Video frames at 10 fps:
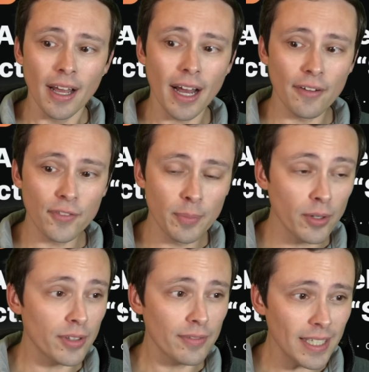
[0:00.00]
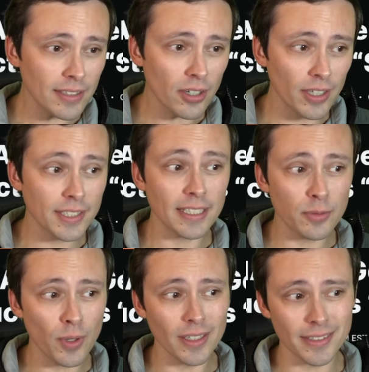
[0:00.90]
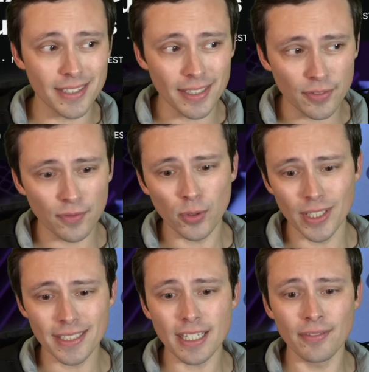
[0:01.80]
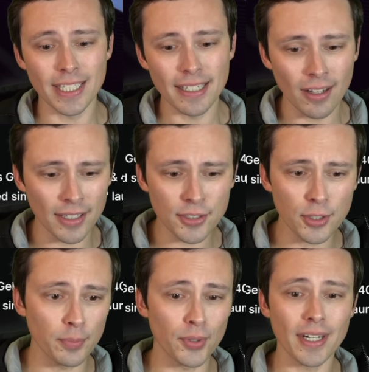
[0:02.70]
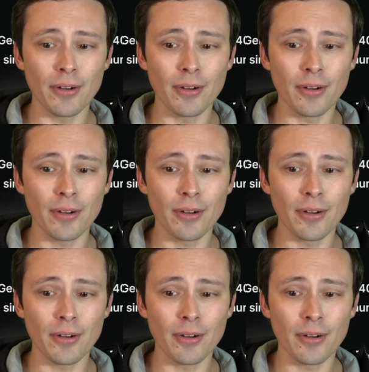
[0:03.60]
uh, for both of these cards as well as these 4070 non-super.